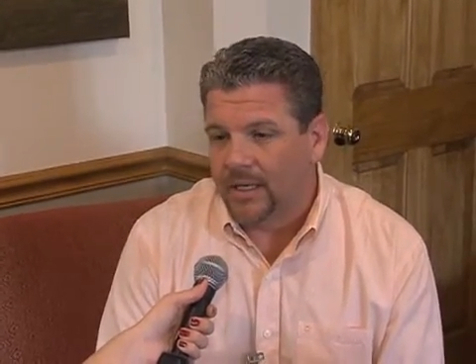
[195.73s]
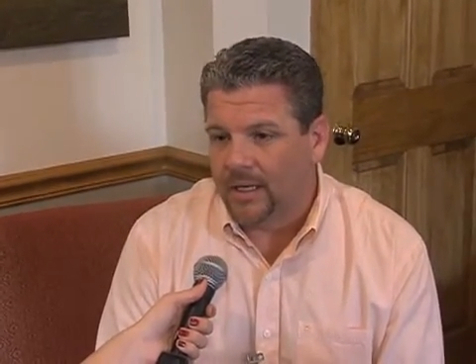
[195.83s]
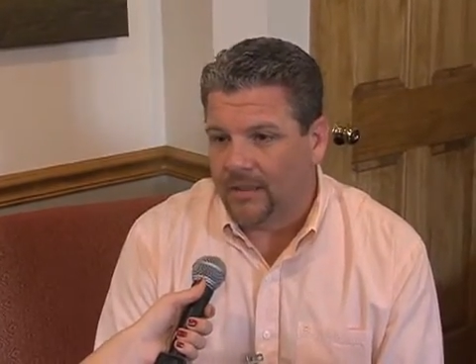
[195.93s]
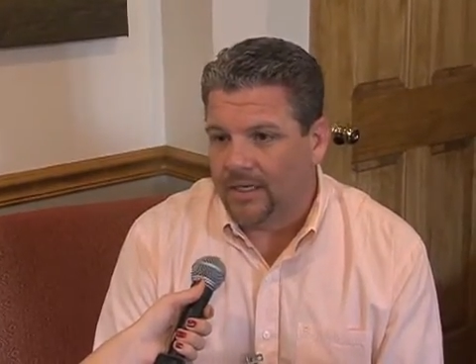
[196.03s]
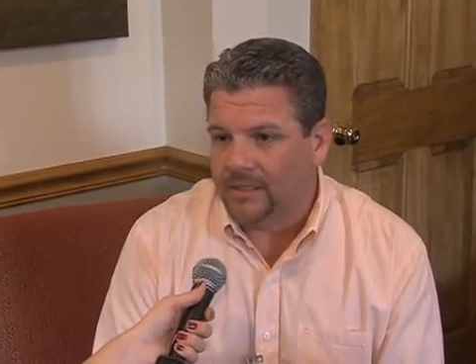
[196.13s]

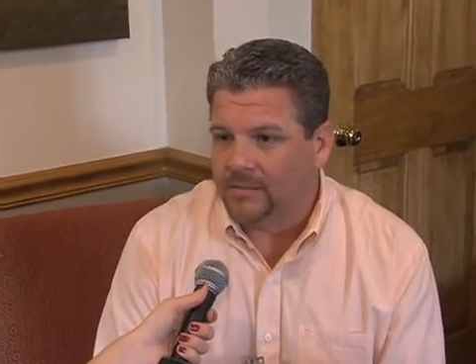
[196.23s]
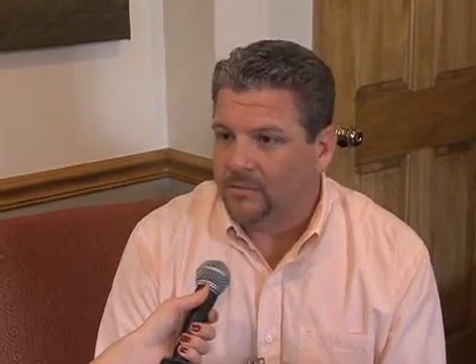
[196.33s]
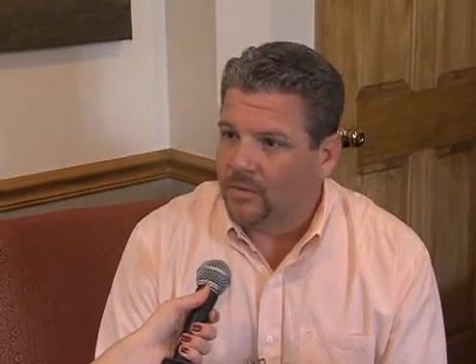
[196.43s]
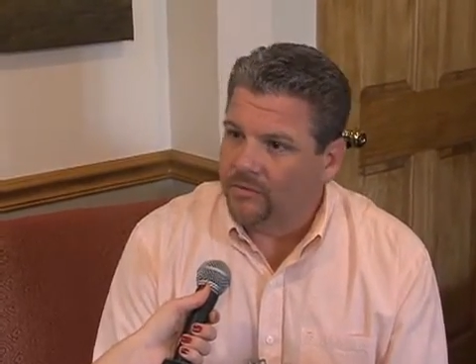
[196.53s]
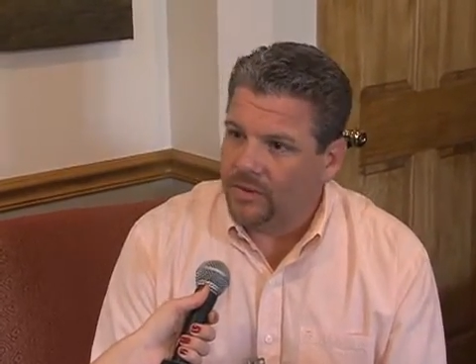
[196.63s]
that is
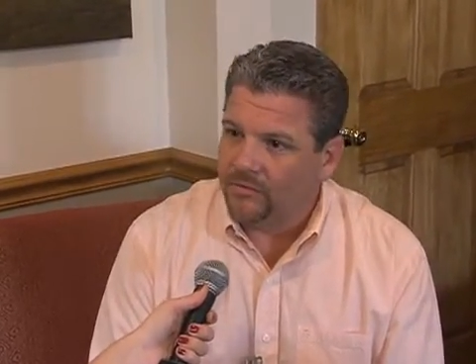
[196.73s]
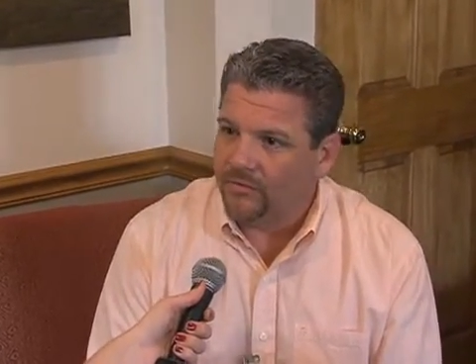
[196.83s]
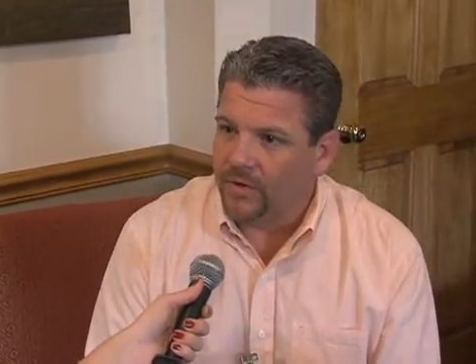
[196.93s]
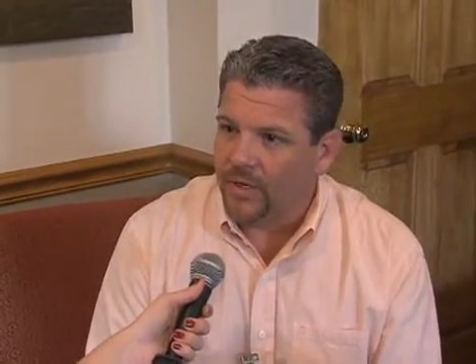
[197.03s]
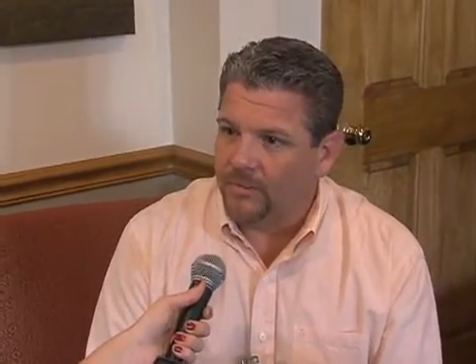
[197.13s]
moving
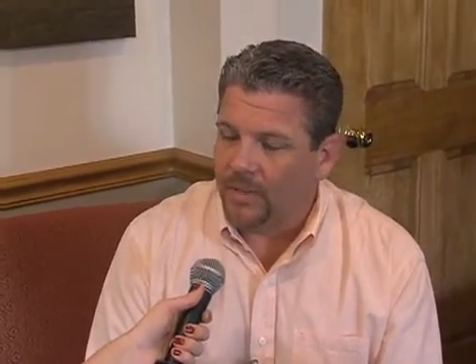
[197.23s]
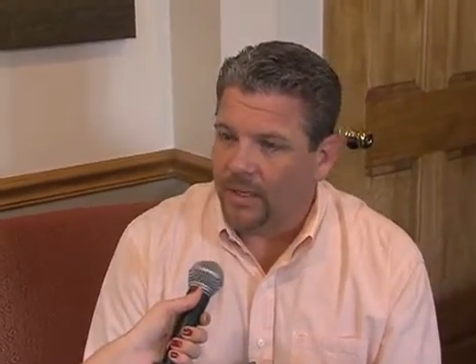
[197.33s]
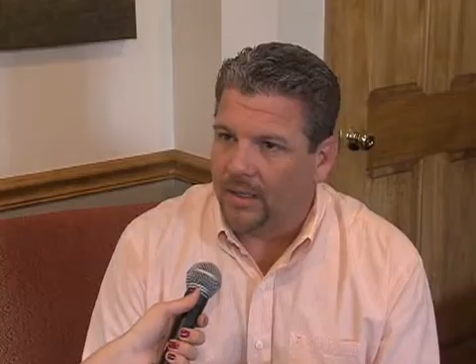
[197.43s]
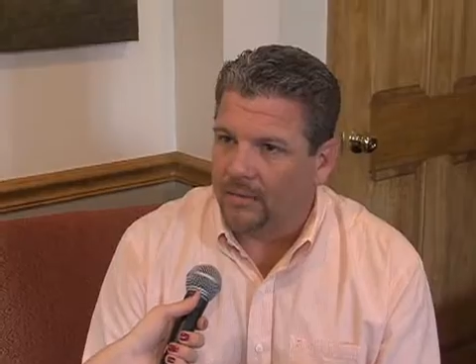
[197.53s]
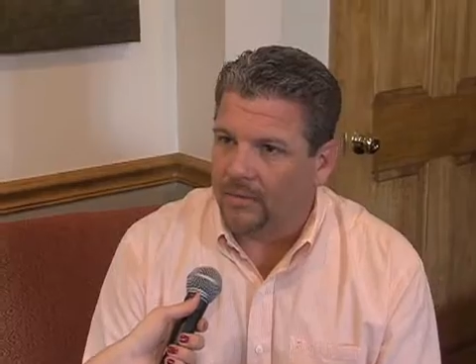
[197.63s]
from
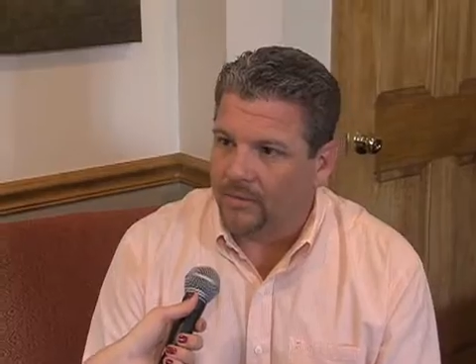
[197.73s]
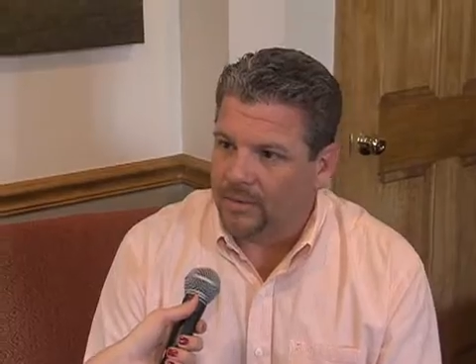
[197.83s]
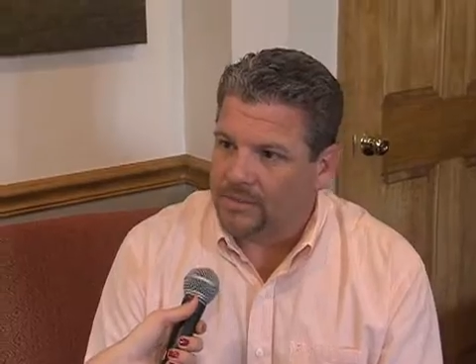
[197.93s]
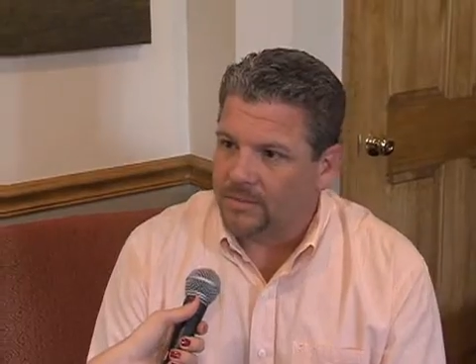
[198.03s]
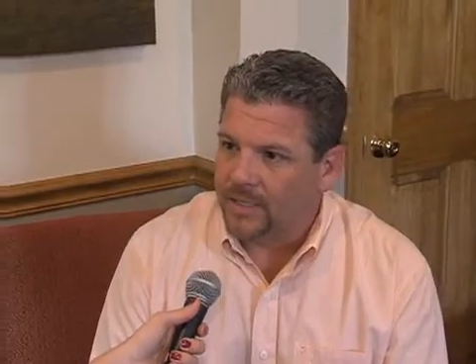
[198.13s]
the
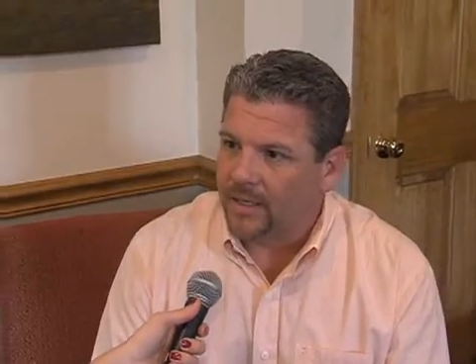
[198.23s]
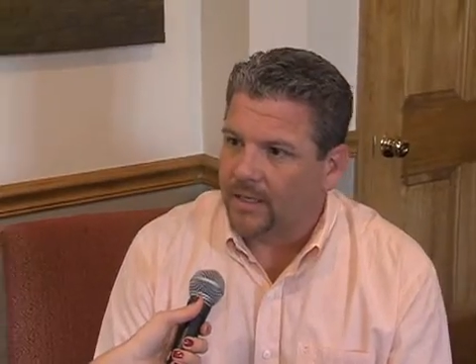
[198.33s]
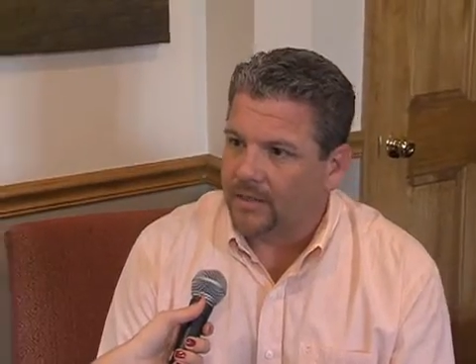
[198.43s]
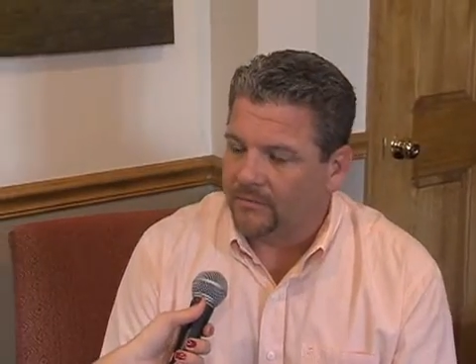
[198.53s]
Richmond area,